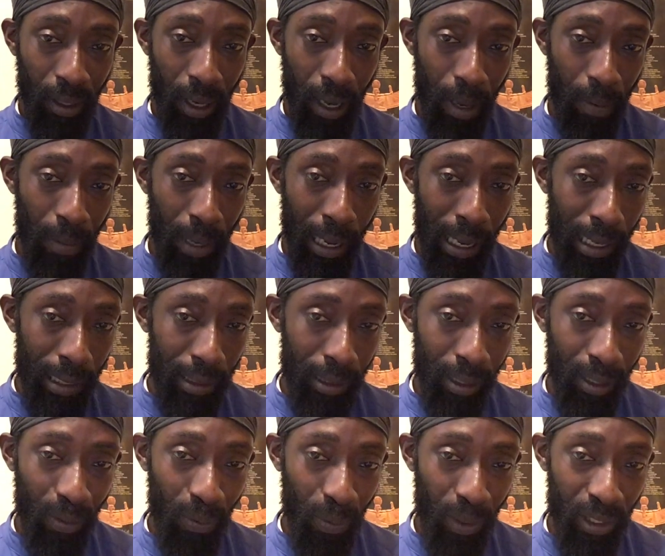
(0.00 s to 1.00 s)
I'm
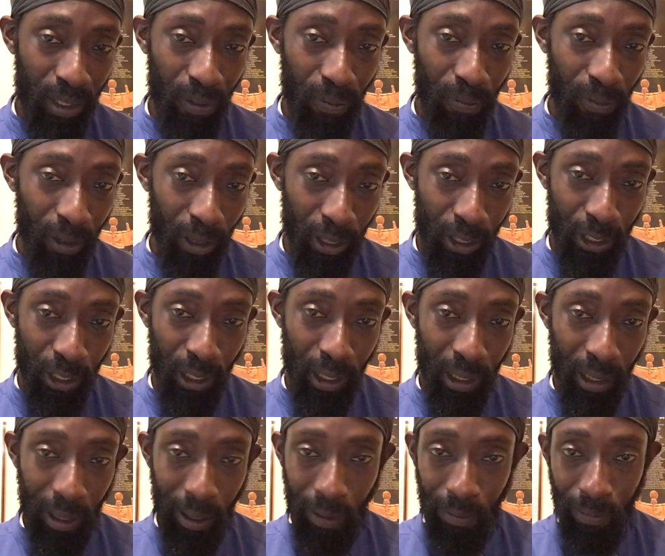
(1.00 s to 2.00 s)
asking which
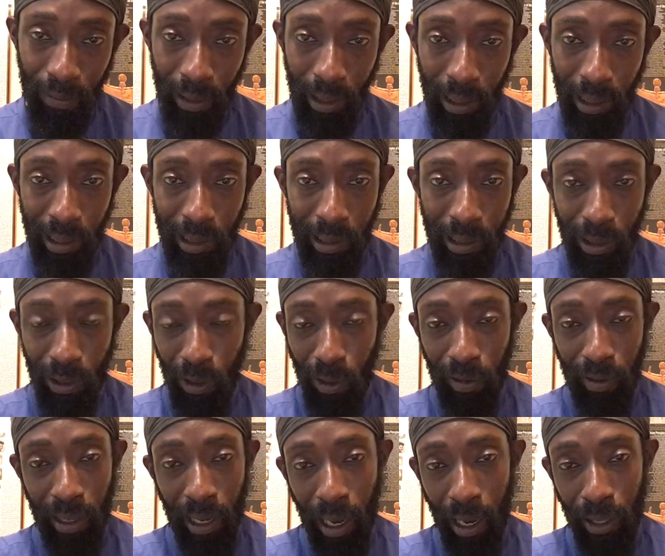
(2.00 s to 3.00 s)
version of the
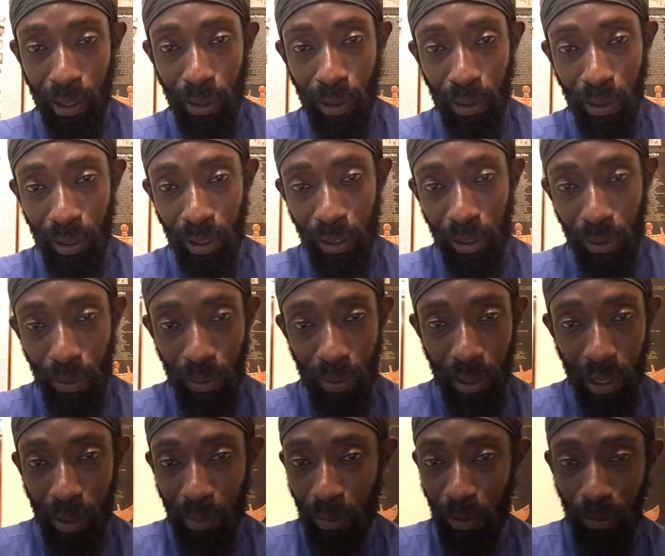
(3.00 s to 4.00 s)
story are you going to use?
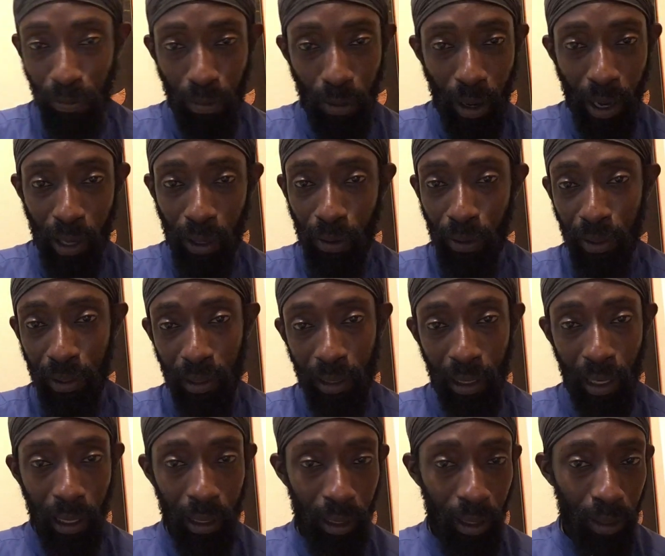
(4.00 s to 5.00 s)
And before I go into
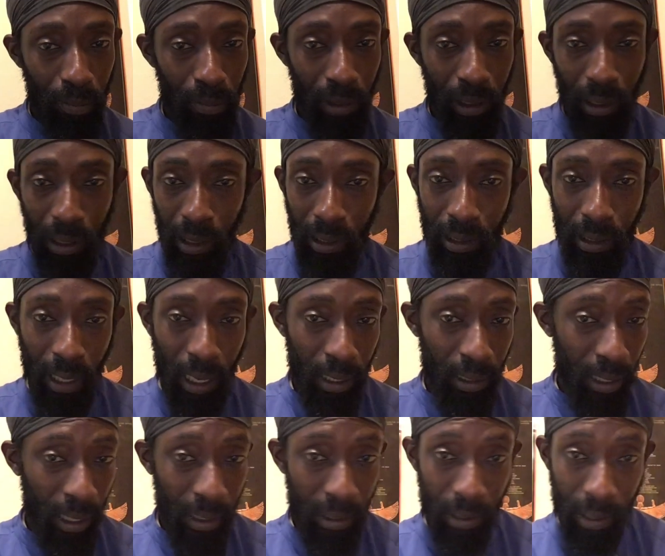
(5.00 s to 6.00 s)
that, let me just say,
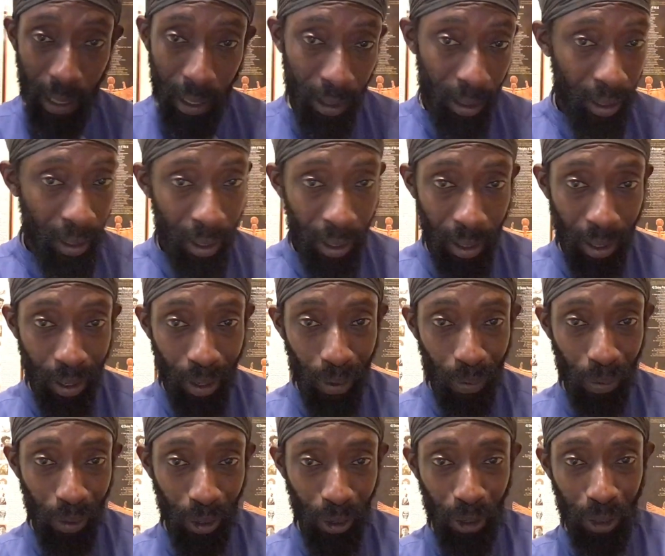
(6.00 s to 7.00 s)
as I said,
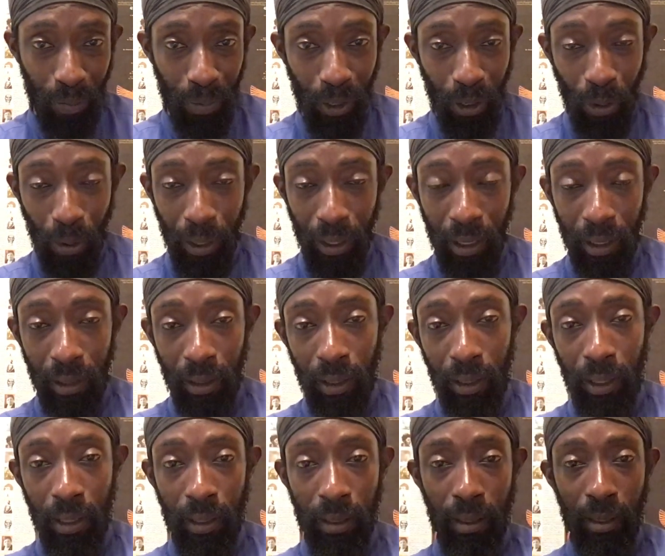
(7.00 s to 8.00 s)
we're going to be going into
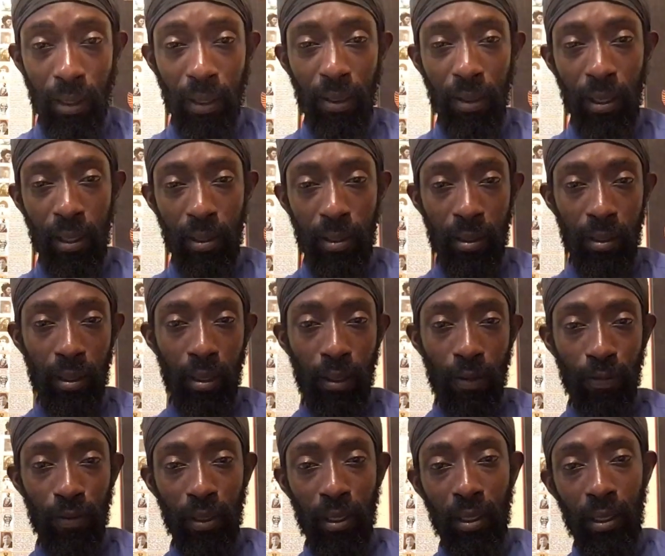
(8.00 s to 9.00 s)
this
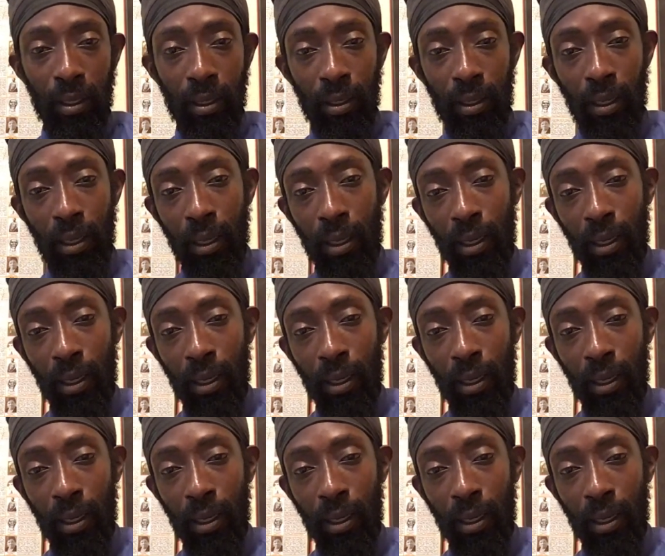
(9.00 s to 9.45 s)
evening in